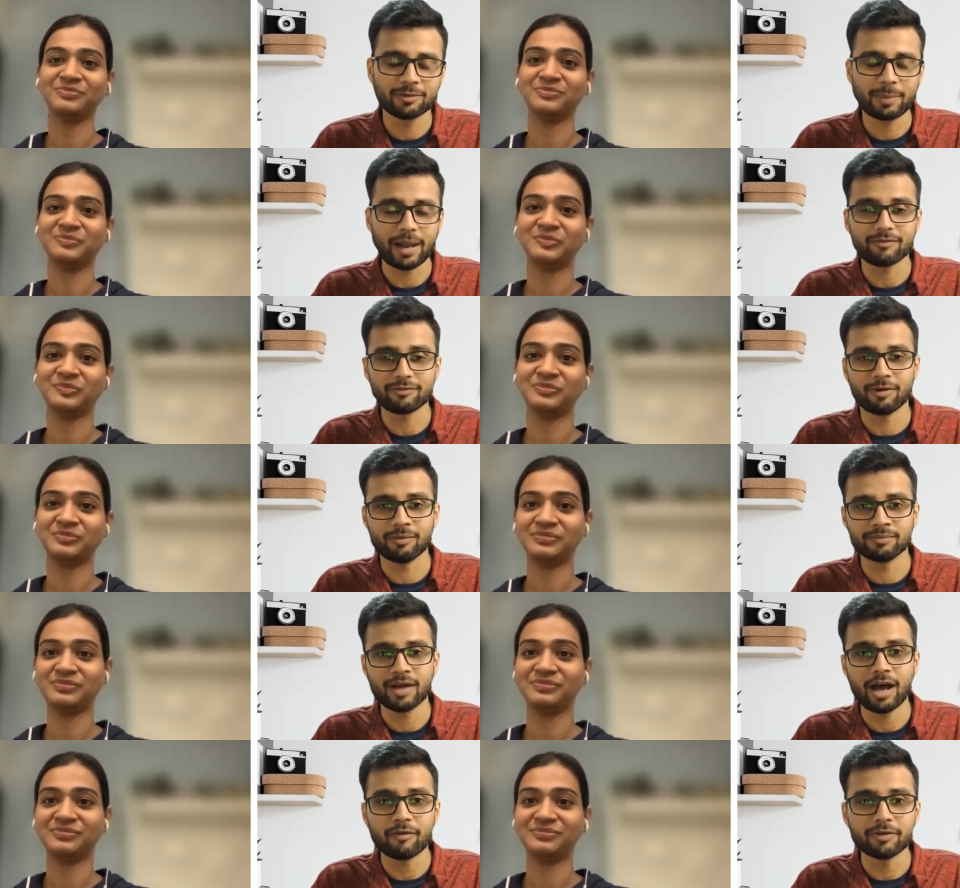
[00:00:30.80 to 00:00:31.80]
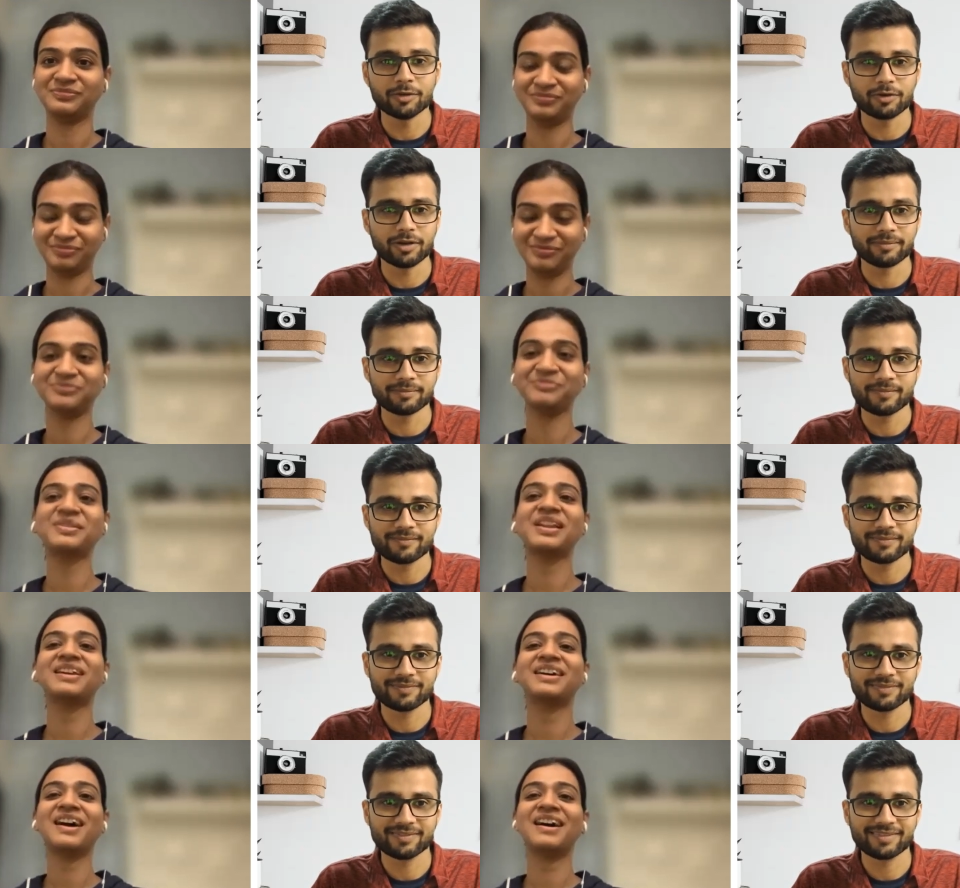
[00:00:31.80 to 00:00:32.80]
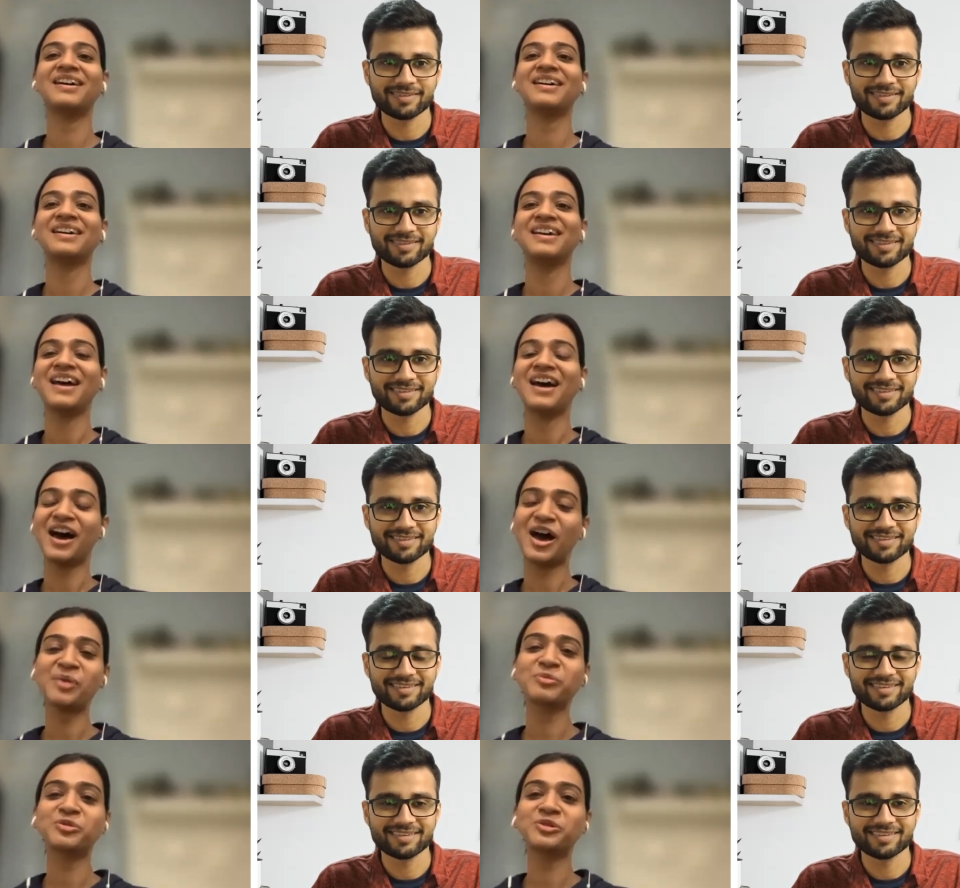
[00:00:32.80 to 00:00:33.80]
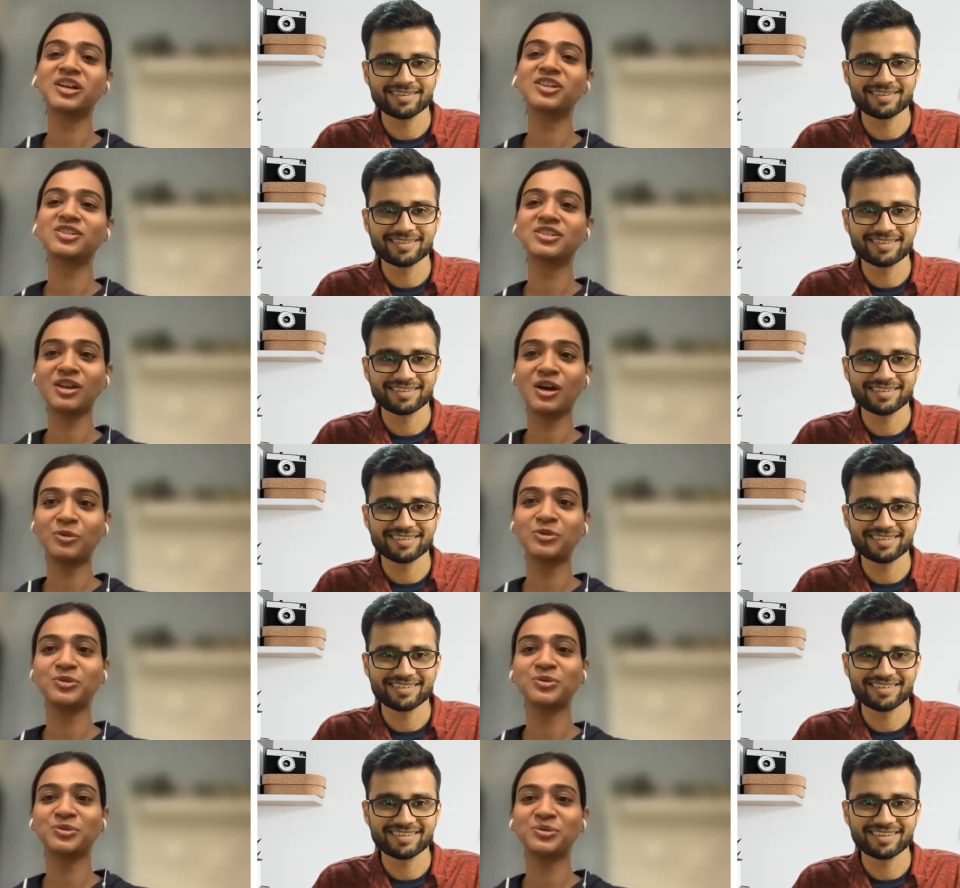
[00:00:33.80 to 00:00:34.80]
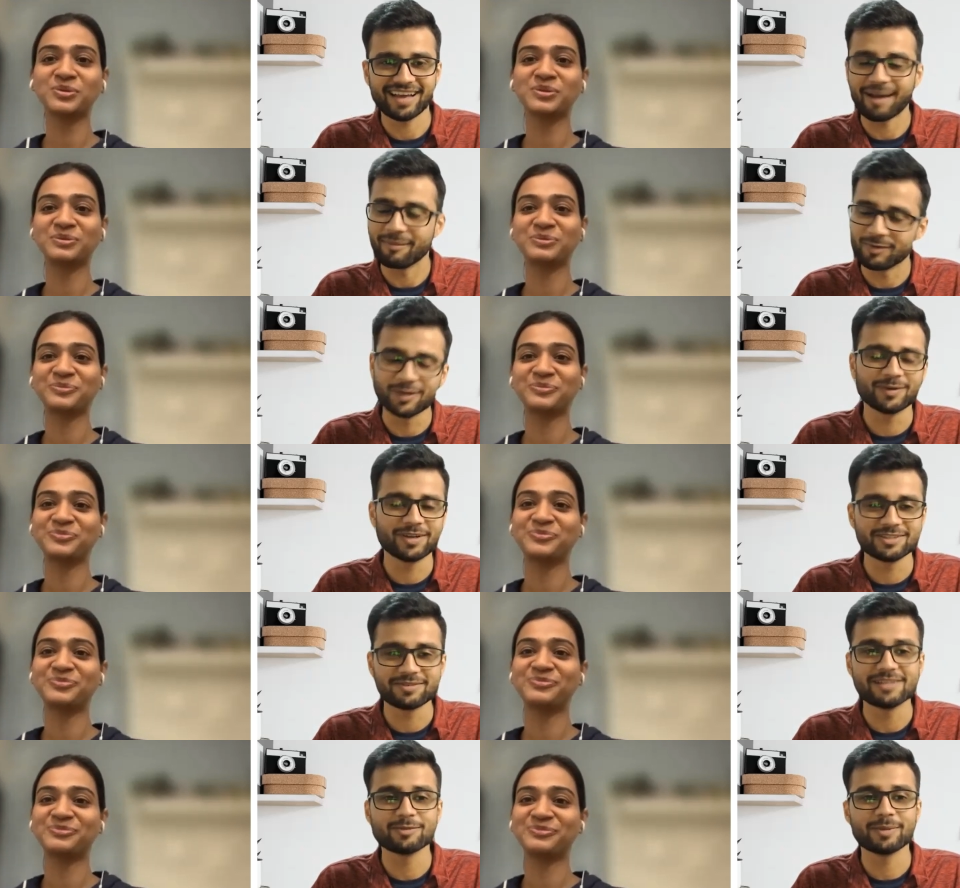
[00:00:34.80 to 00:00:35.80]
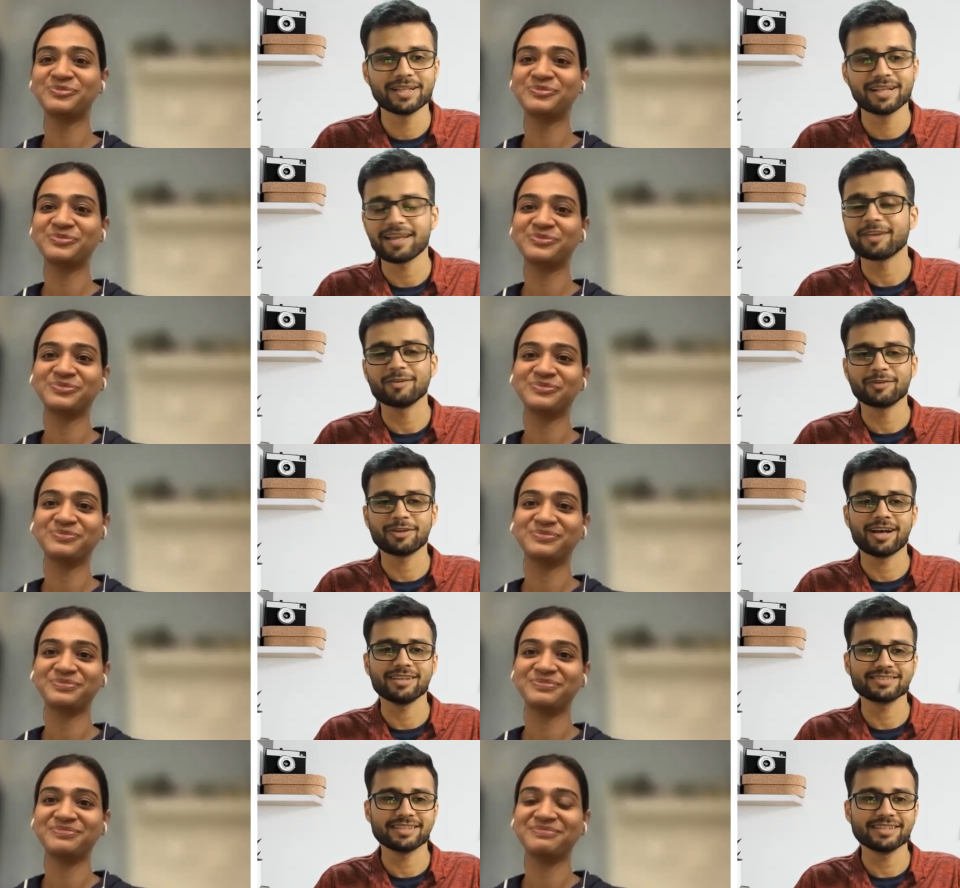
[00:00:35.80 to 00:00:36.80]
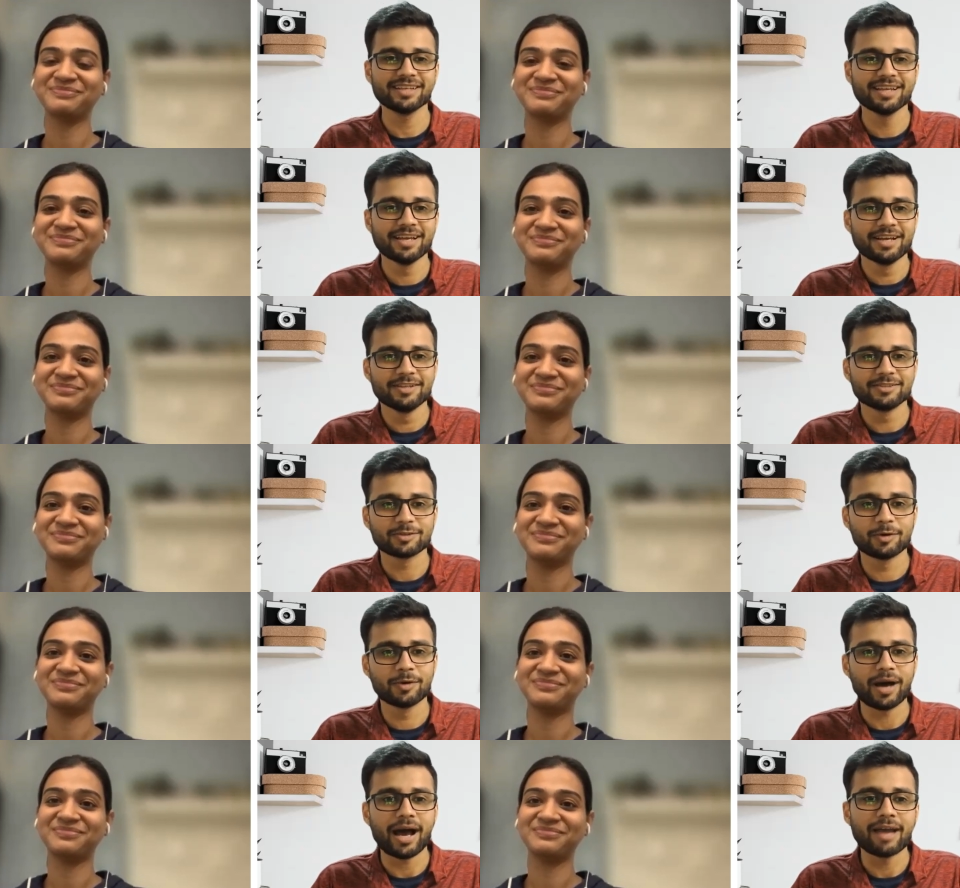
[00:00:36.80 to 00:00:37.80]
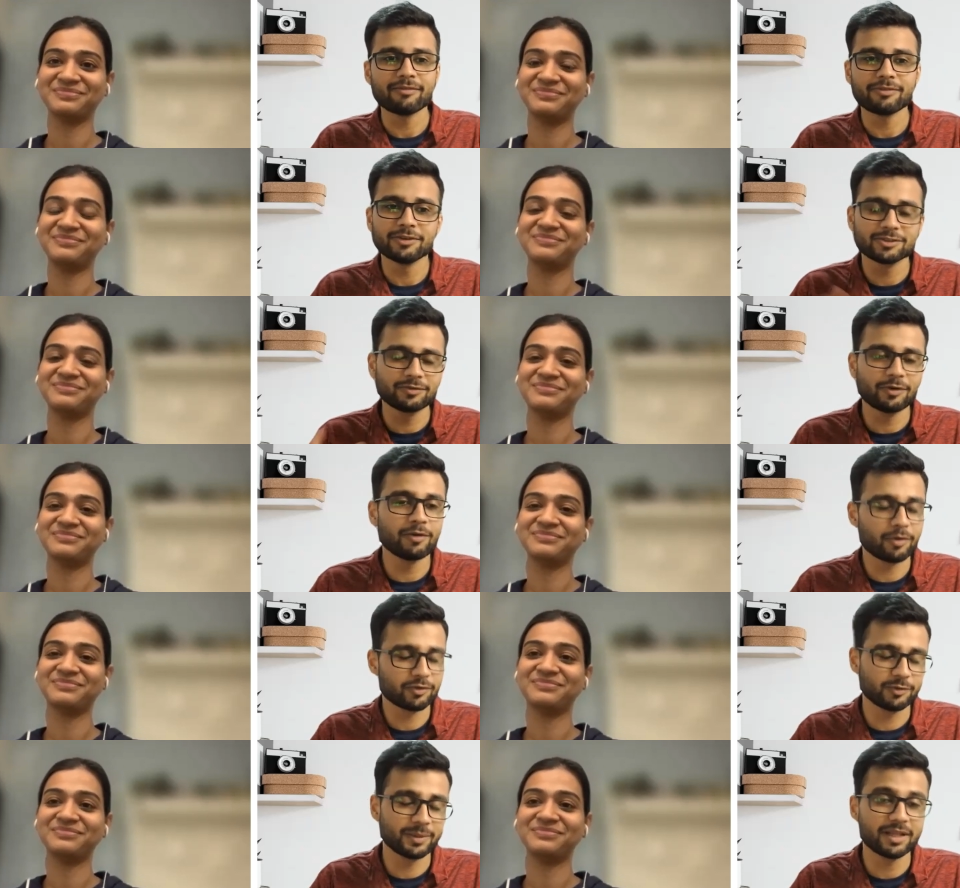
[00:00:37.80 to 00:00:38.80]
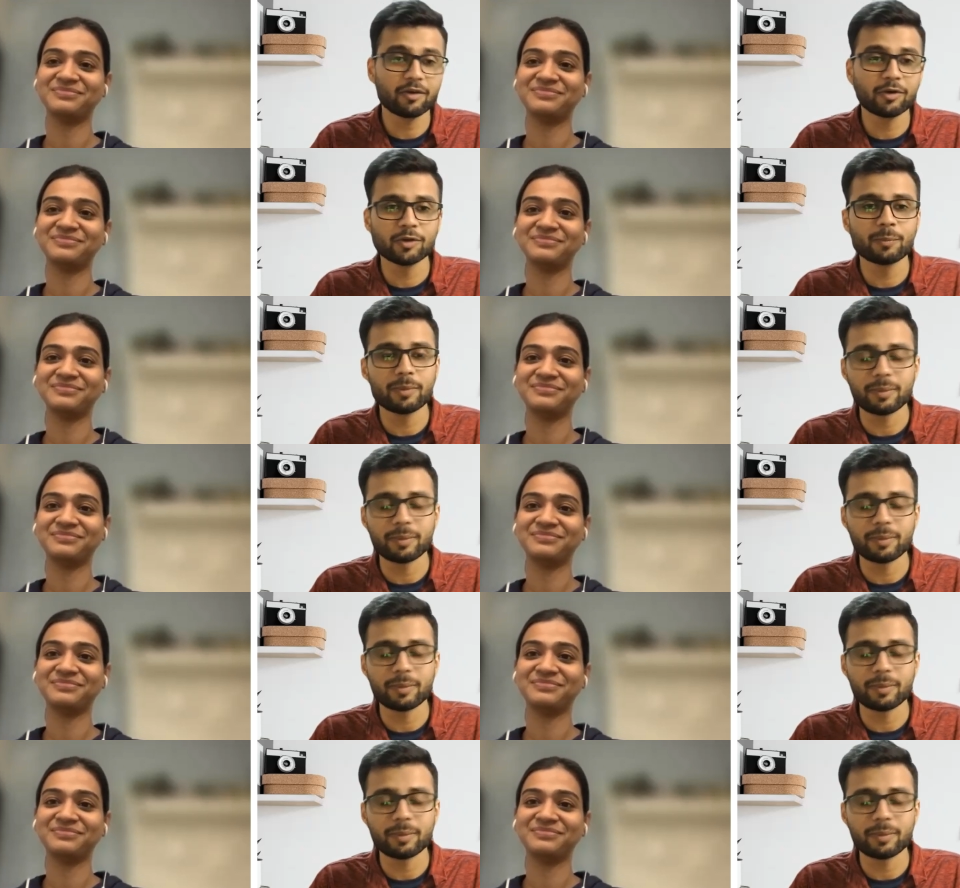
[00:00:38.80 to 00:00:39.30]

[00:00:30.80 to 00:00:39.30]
Speaker 1: the platform. How are you today?
Speaker 2: I'm good, Akshat. How are you?
Speaker 1: I'm doing good as well, Sumedha. Thank you for asking. So first of all, Sumedha, could you